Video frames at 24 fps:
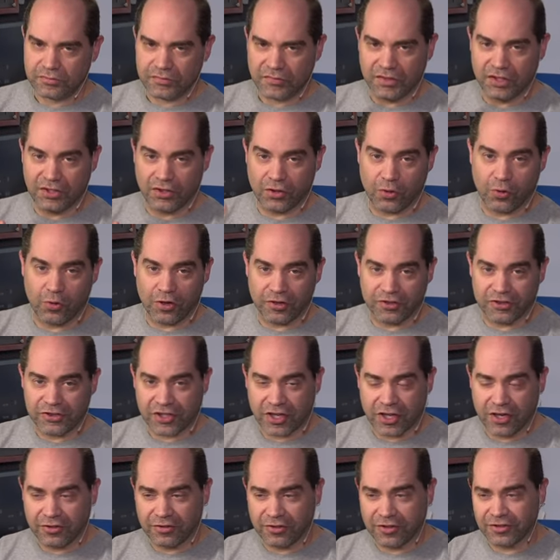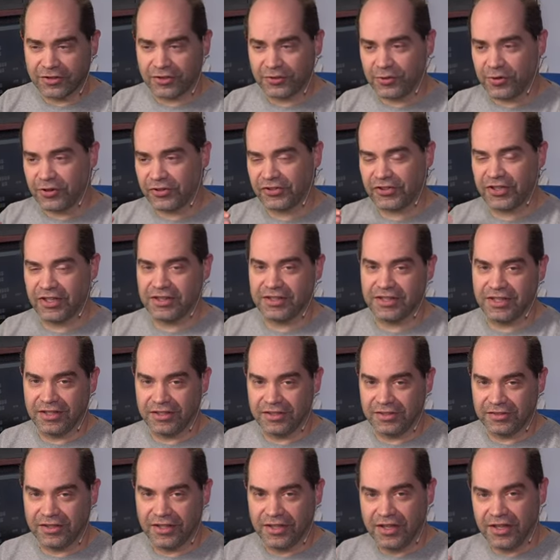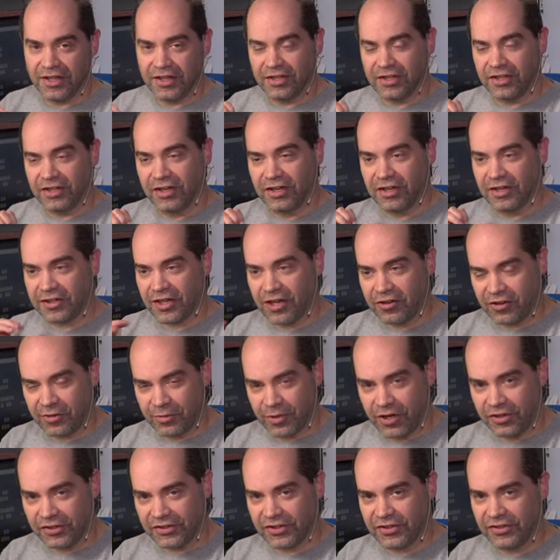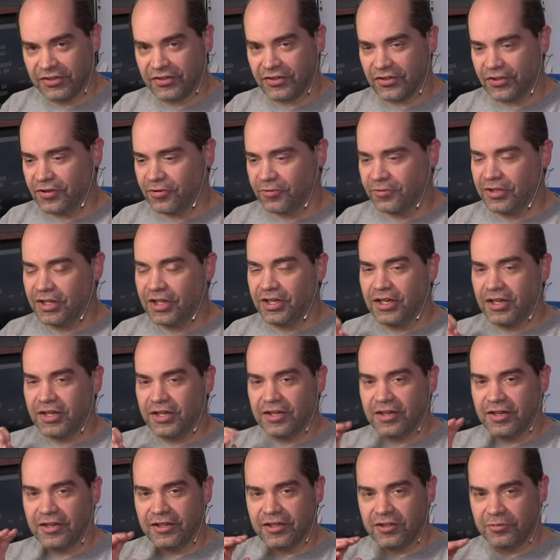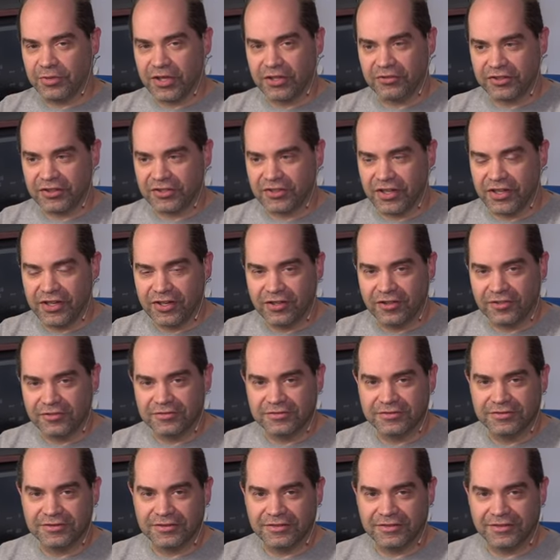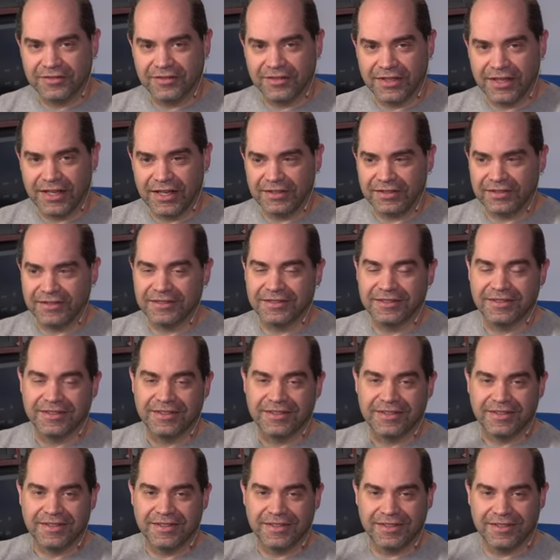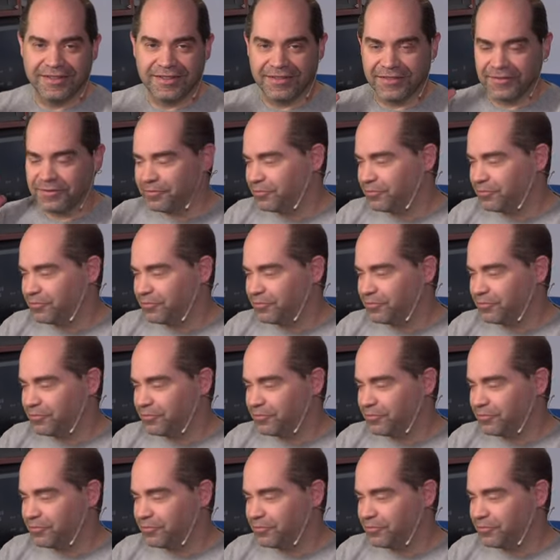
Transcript: the orange color source, and then uh, color bars. And so uh, you'll be able to tell that uh,